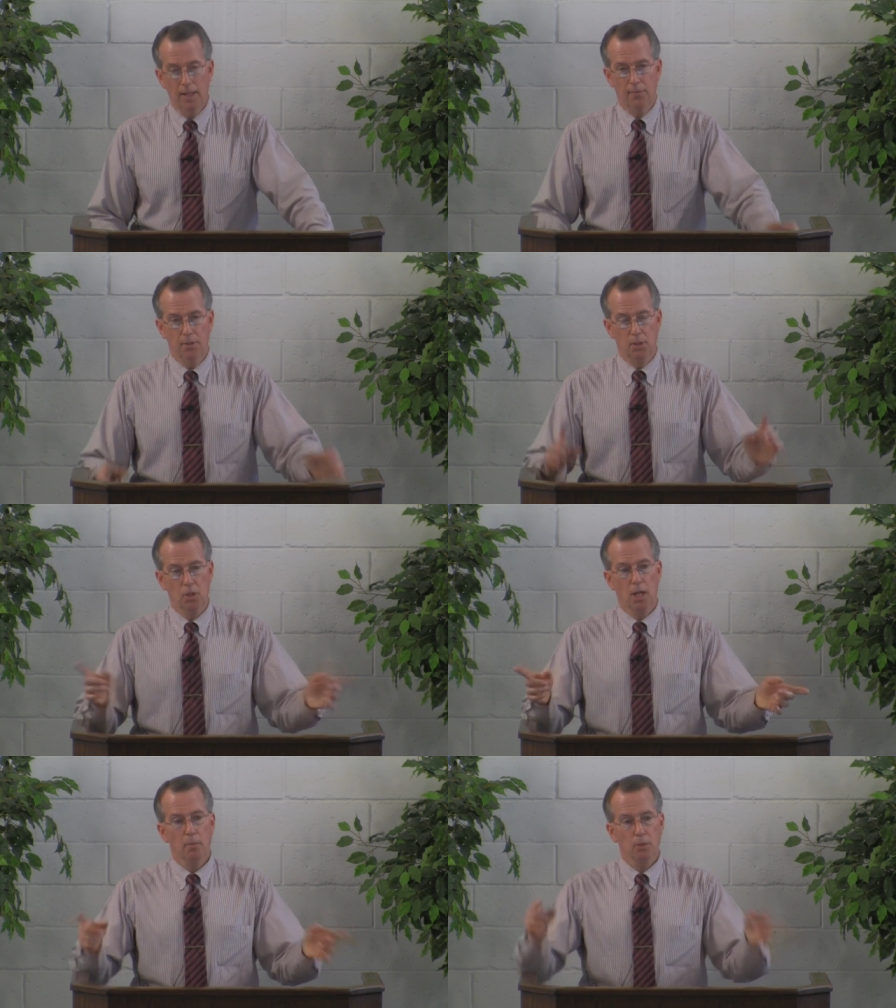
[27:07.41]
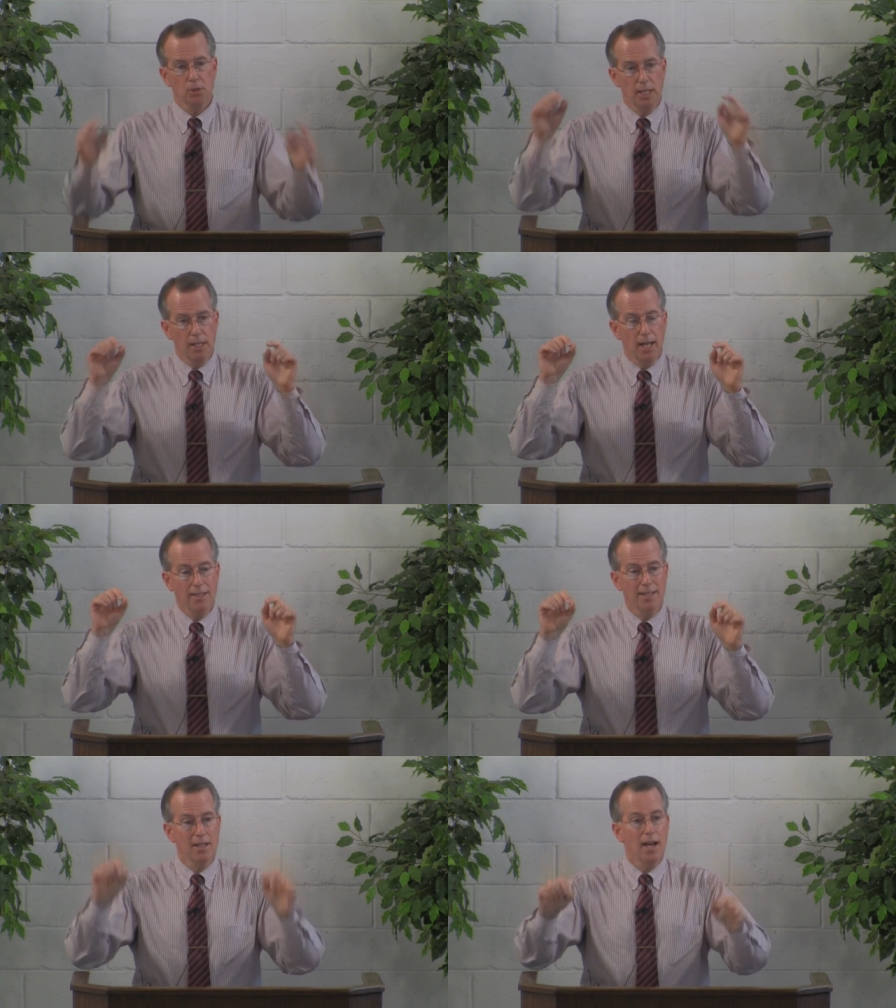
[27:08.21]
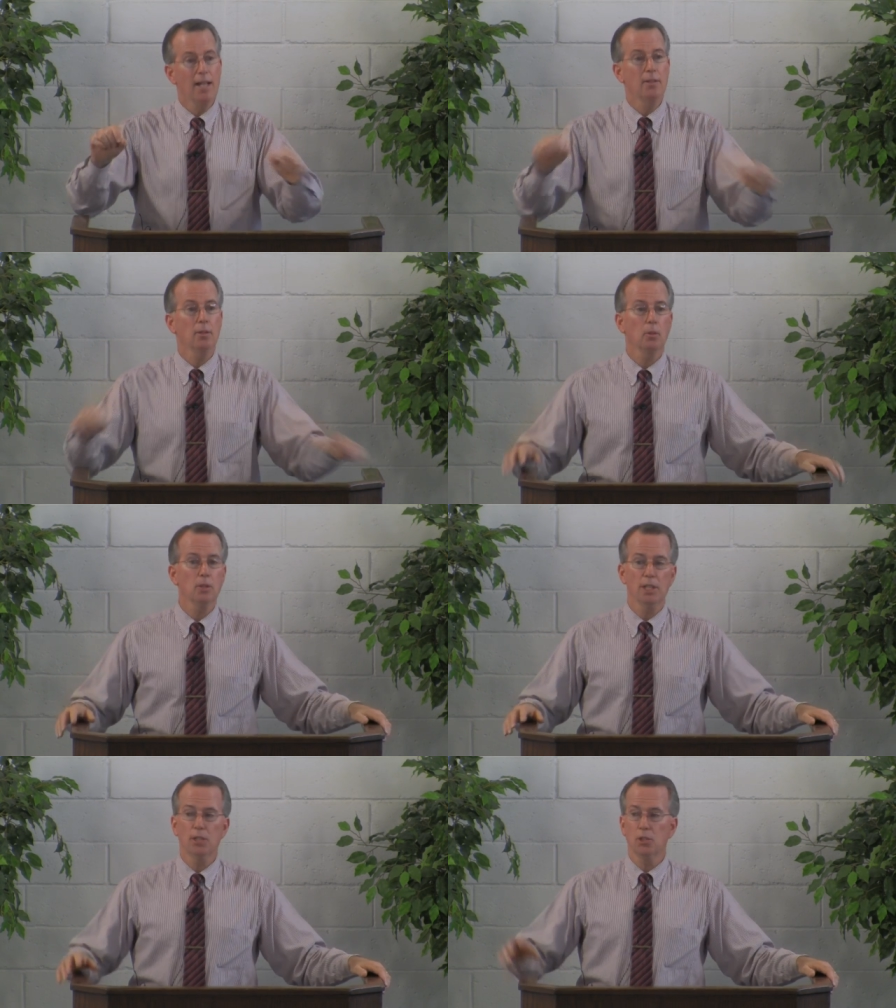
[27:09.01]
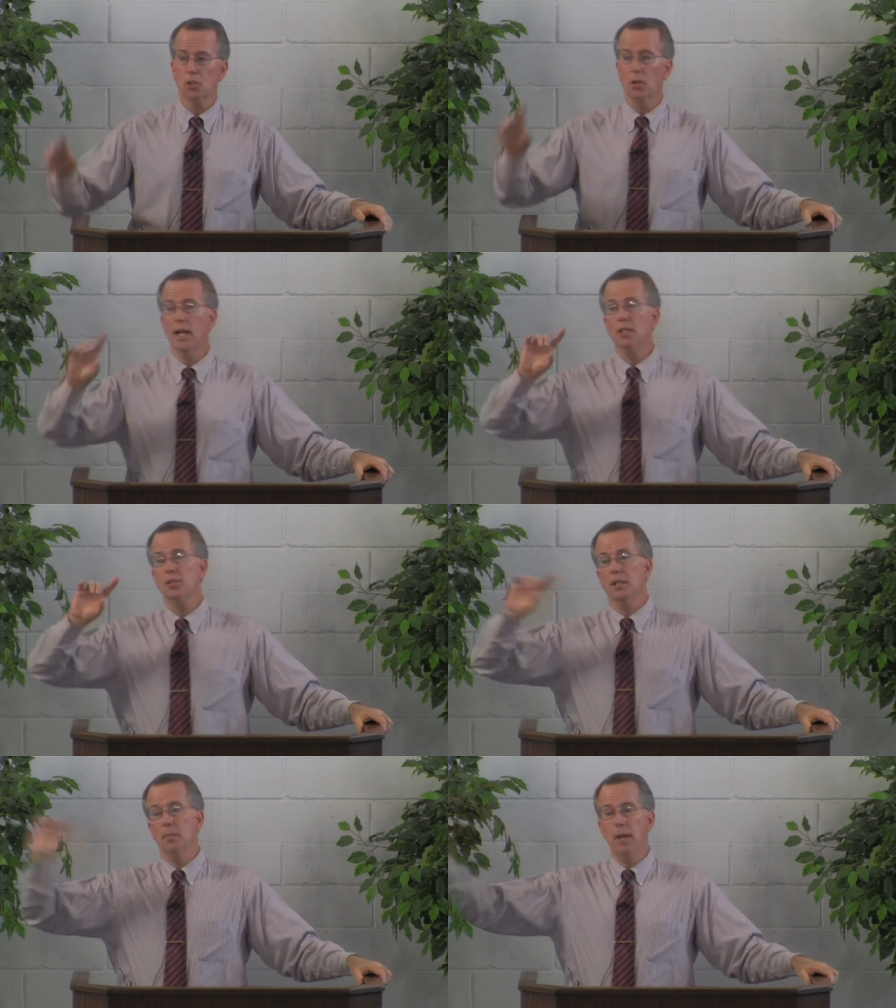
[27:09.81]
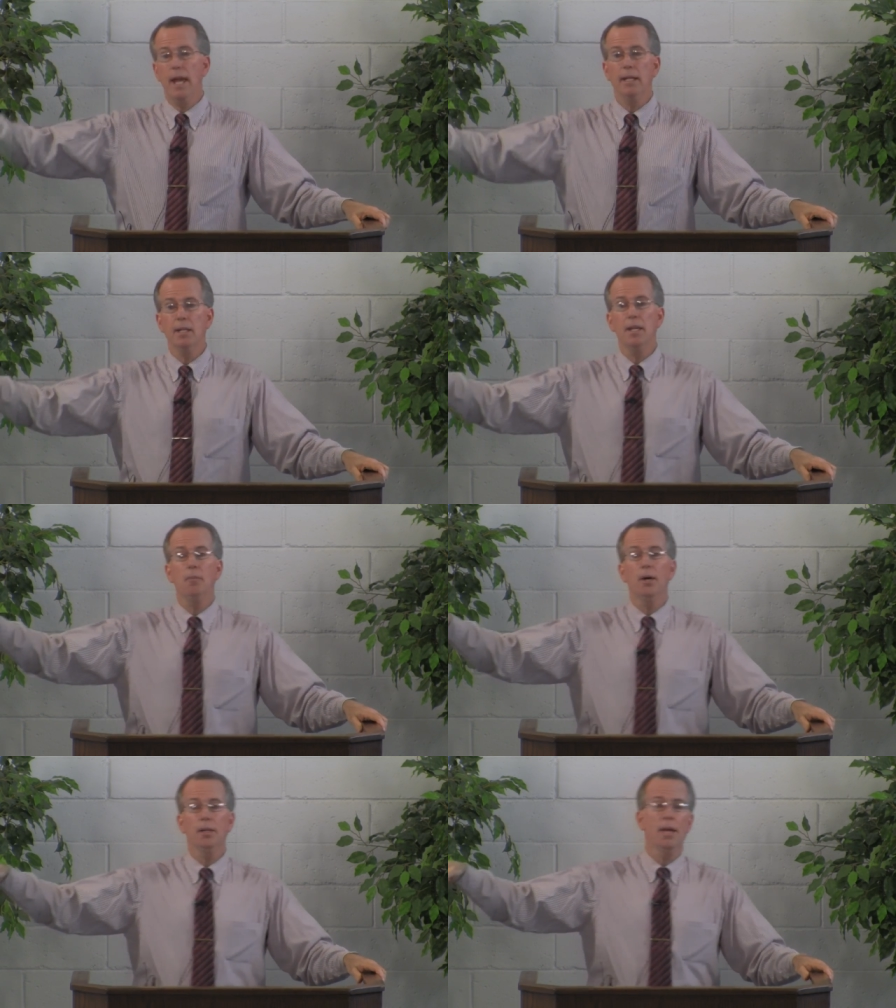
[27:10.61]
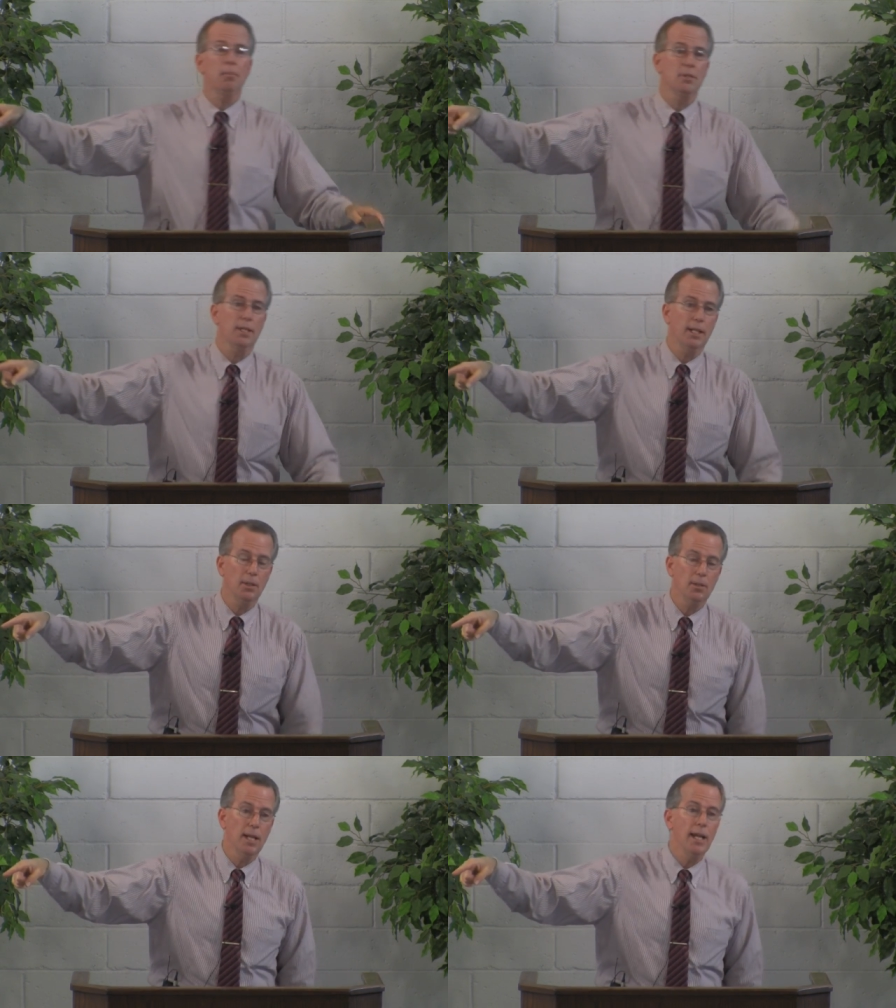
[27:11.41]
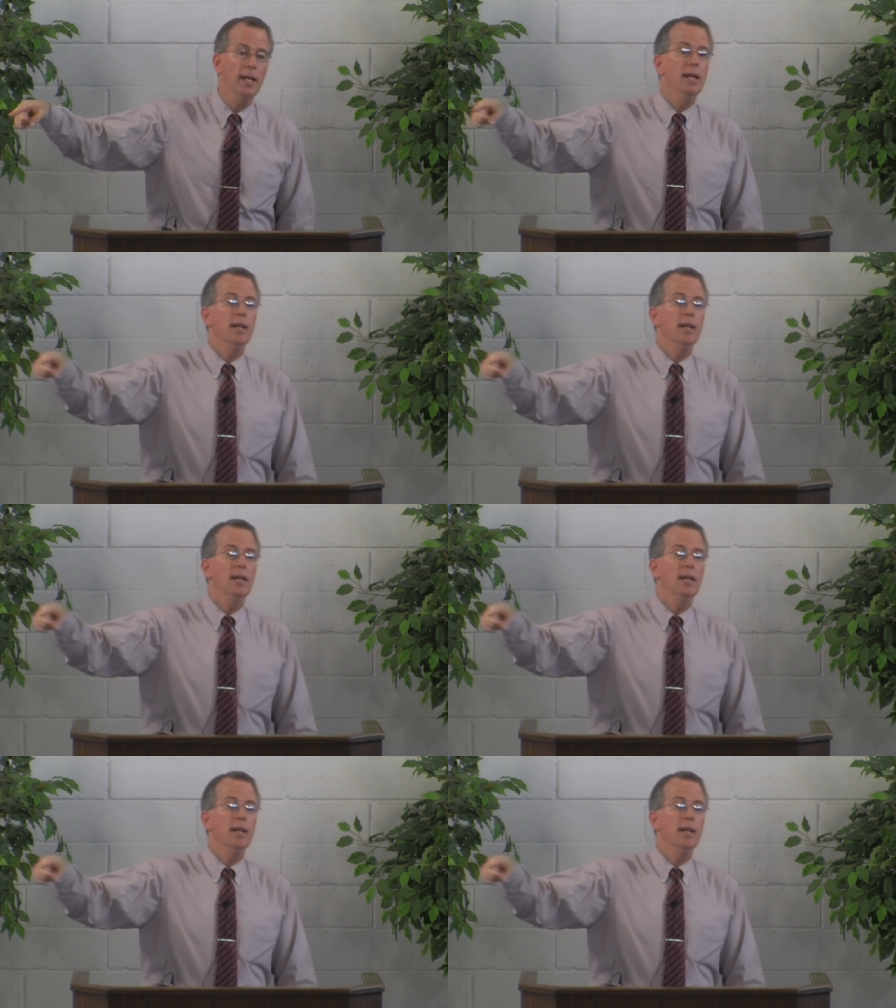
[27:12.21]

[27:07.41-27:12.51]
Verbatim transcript: If the disciples had not denied the Lord Jesus Christ and abandoned him on that particular day,